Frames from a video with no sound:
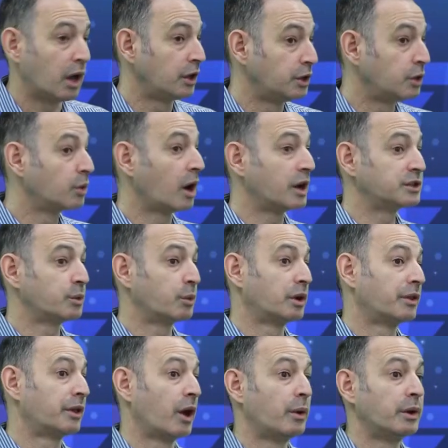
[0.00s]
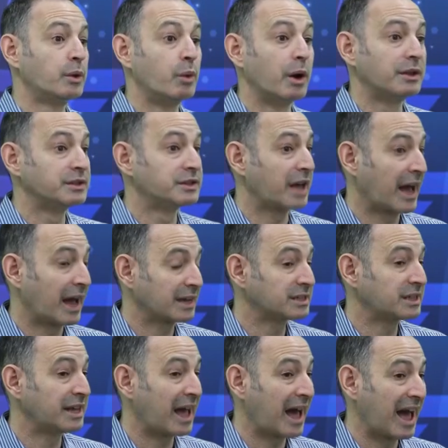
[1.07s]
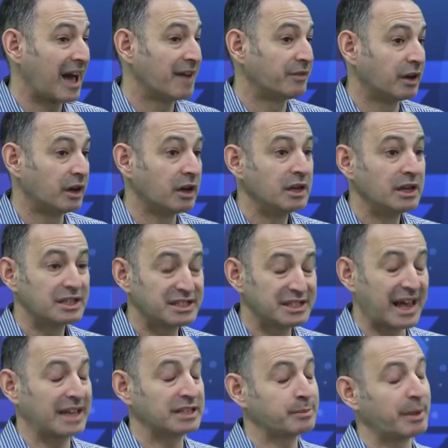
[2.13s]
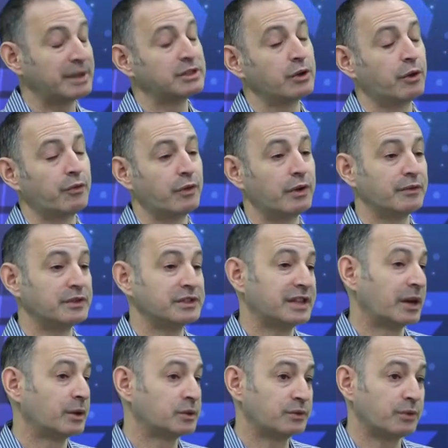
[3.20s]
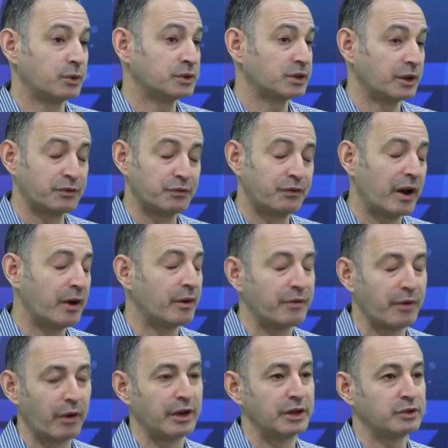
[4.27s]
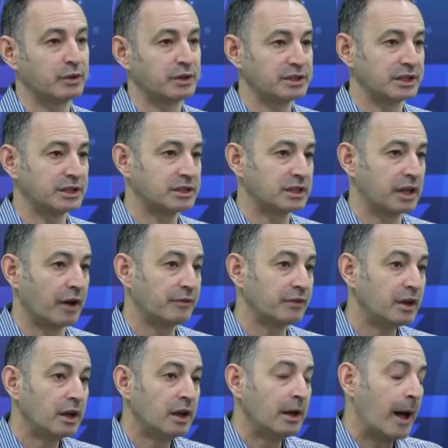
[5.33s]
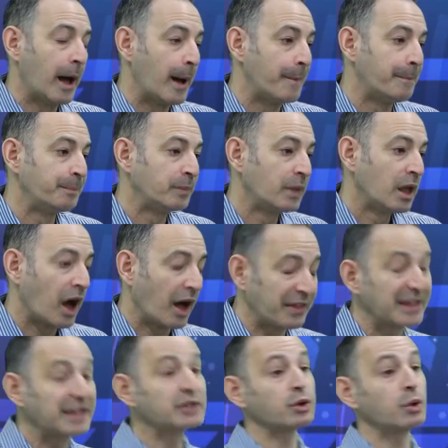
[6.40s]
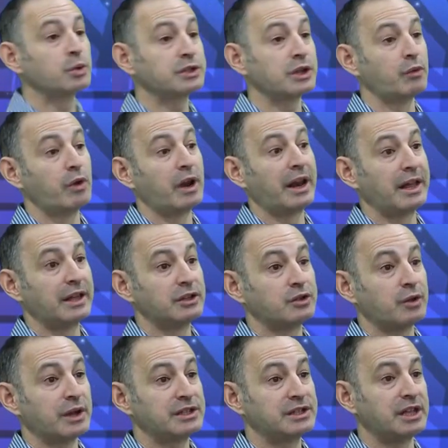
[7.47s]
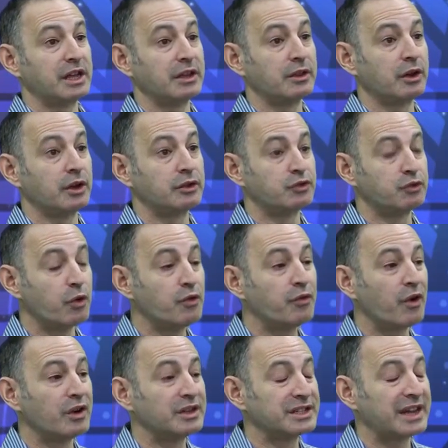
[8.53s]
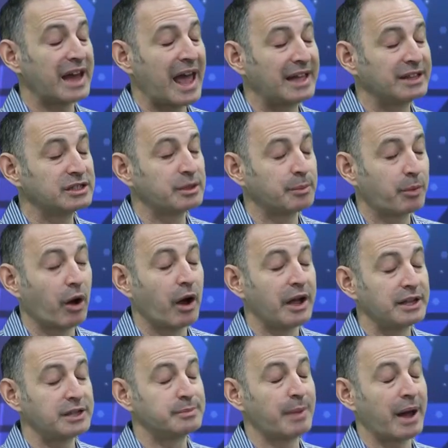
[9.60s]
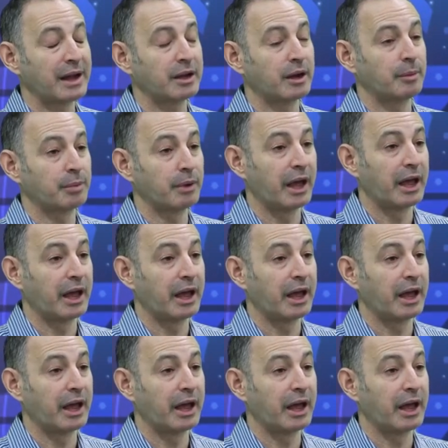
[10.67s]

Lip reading: you guys are one of the only ones that actually have a SaaS-based offering for Salesforce. So it's very, very interesting stuff. I think it's also really interesting that Druva as an enterprise backup